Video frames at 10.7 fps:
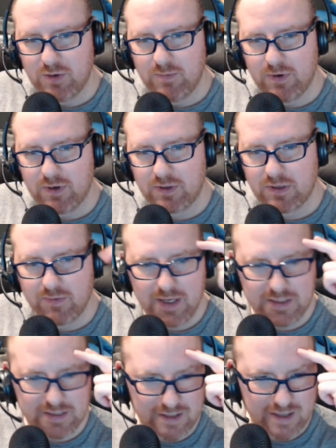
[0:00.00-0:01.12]
notebook that
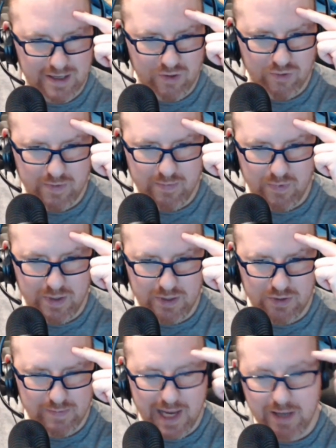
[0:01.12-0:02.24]
weighs, I think,
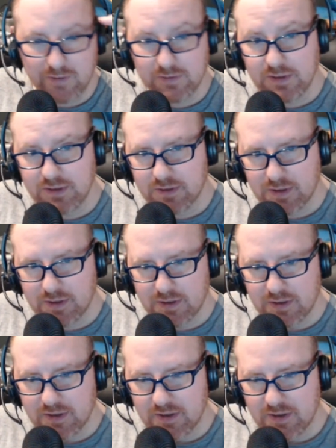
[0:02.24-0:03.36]
3.2 pounds
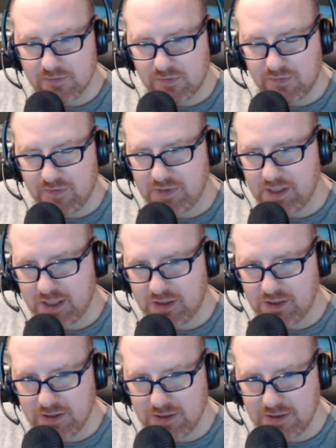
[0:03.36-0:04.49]
for 15
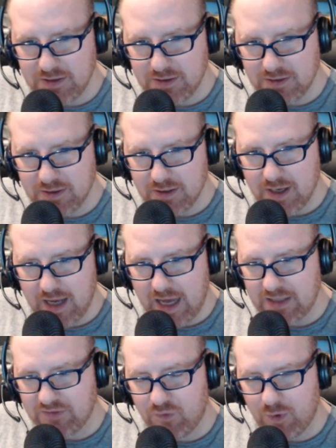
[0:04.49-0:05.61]
inches. Wow! And
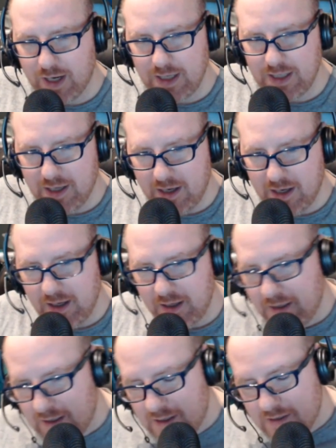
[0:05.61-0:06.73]
it's 4.99.
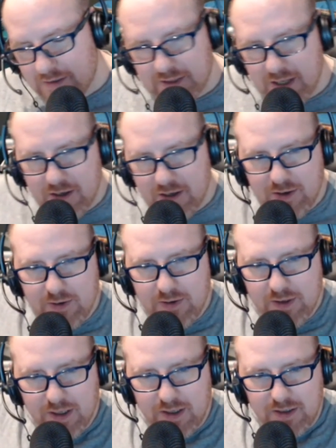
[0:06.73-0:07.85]
So,
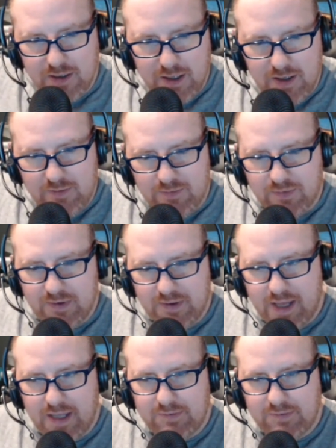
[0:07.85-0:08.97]
you know, pre-
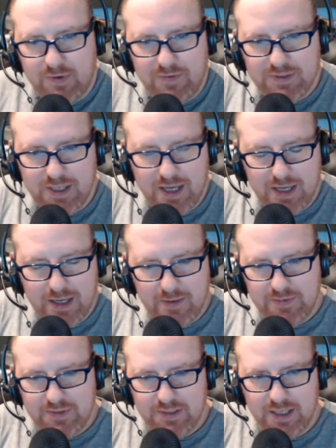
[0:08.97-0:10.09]
that's previously getting
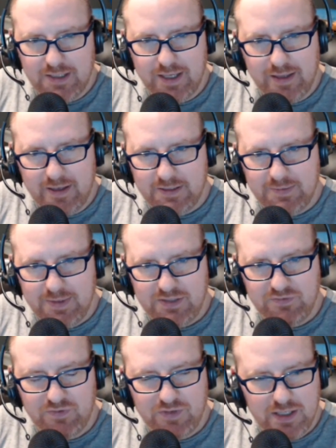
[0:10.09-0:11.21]
up into like Dell
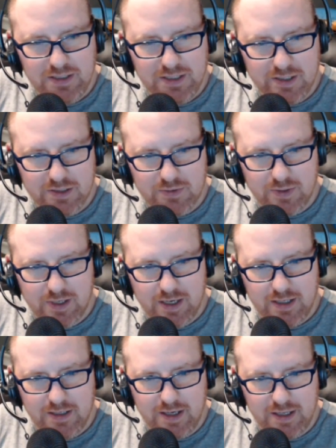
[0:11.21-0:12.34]
XPS 15 territory,
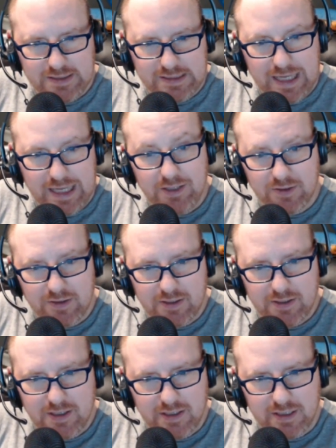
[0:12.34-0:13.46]
and it's lighter than
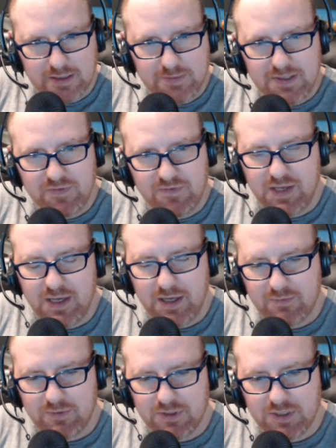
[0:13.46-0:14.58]
the Dell XPS
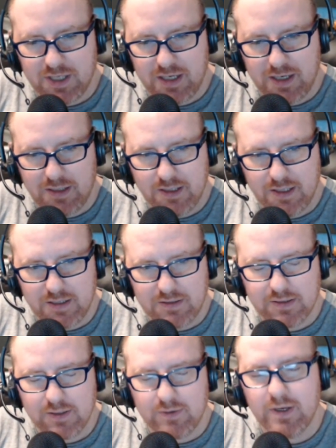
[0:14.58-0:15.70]
15, which is 9.99.
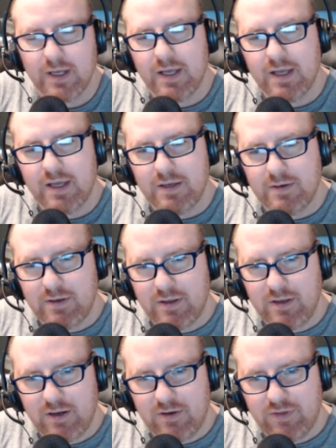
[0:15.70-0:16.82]
So,
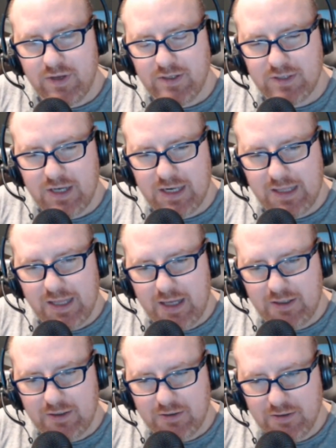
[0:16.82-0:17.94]
you know, things are getting
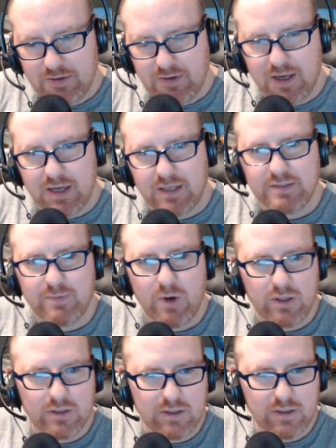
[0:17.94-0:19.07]
lighter. They're getting
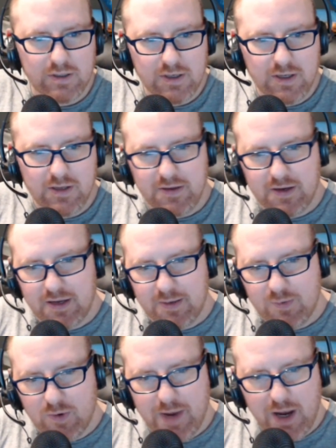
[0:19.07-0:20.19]
smaller. They're
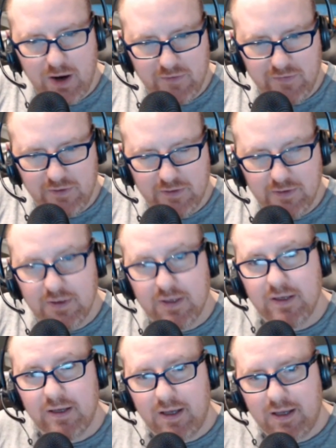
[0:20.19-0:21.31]
getting more powerful
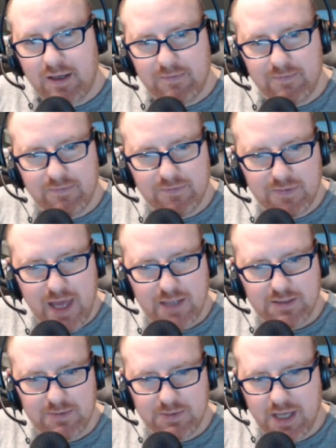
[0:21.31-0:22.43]
um,
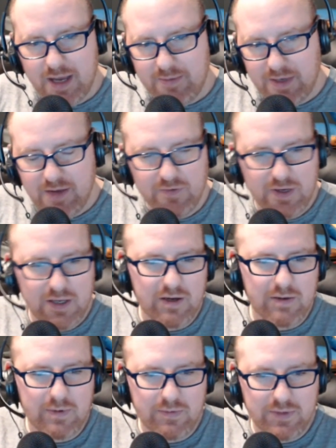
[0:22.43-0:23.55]
that seems to happen every
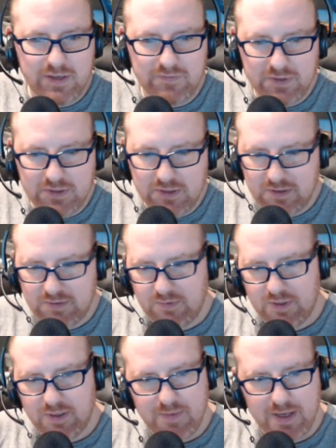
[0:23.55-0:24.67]
year, but we definitely saw some
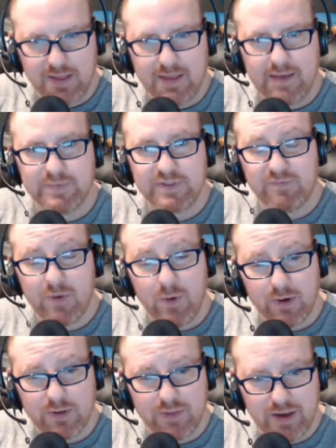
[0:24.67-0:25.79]
really big leaps
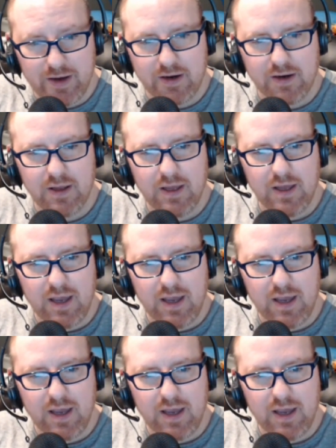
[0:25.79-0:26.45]
forward there.